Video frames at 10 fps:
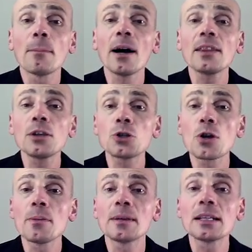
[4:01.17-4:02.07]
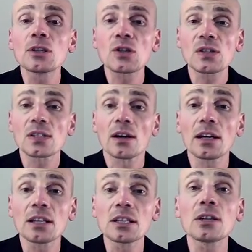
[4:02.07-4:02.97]
by the German
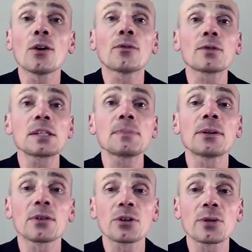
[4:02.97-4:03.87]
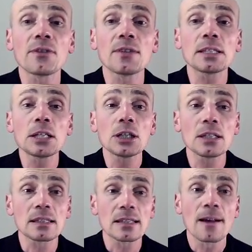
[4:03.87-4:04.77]
Society of Respiratory
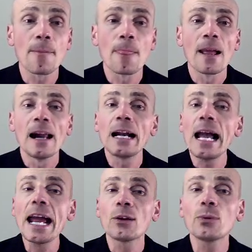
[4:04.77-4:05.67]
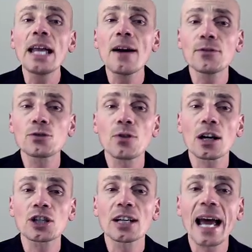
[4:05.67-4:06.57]
Physicians and we have
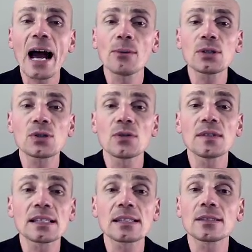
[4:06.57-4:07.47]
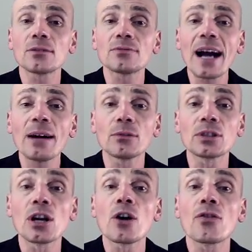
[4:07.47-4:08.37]
structured our services
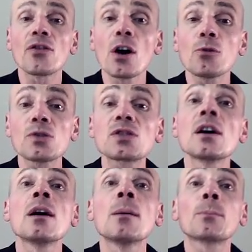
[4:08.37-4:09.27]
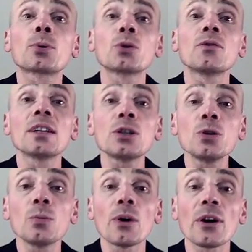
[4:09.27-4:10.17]
around those proven
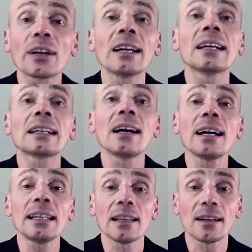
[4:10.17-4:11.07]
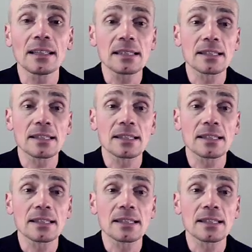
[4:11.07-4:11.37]
to work guidelines.